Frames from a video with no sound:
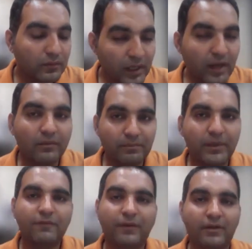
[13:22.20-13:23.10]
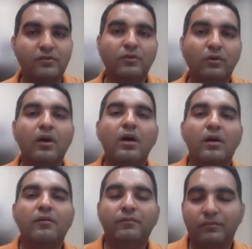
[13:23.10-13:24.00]
Yeah, perfect. So
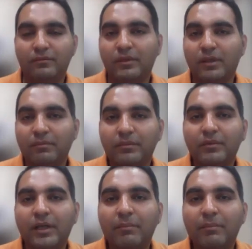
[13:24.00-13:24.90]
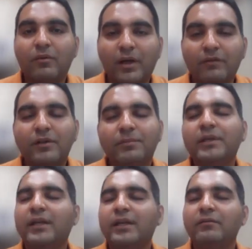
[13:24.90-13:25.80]
the number one will be
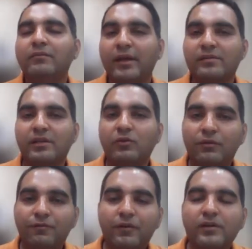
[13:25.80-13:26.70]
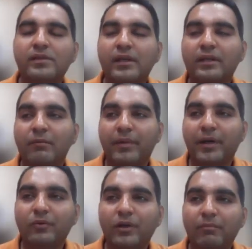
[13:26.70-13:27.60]
getting executed first, then
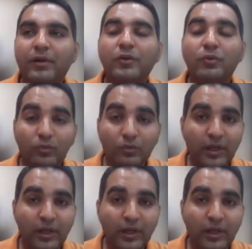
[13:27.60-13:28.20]
compared to number two.